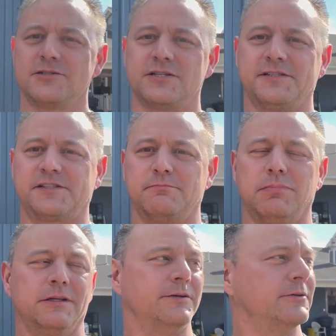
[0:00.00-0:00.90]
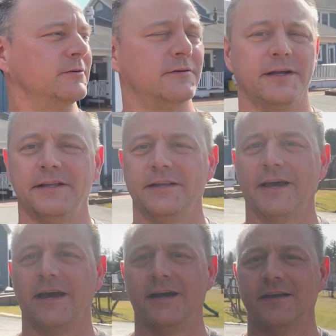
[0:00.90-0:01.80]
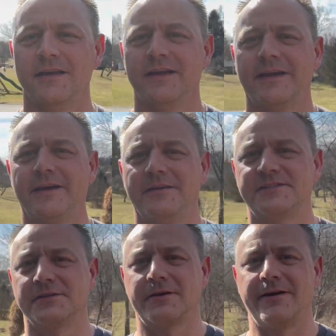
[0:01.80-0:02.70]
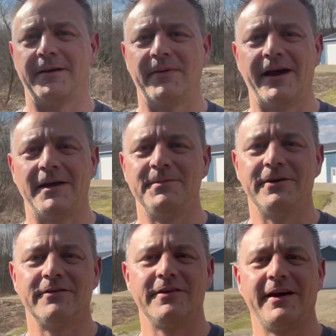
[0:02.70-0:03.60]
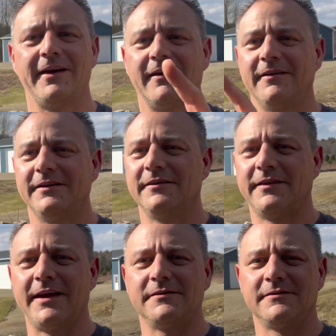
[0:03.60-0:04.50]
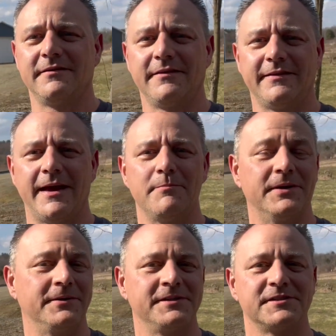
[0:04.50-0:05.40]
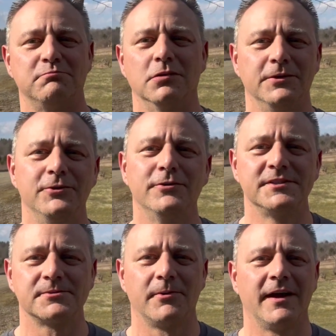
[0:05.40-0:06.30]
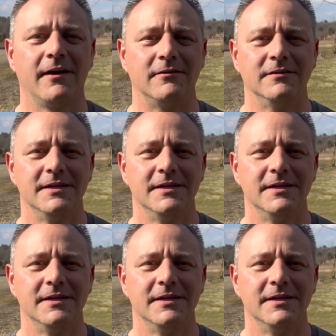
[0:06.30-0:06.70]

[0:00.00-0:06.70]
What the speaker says: It's blue. And here, let's look around behind me over there. That building's blue as well.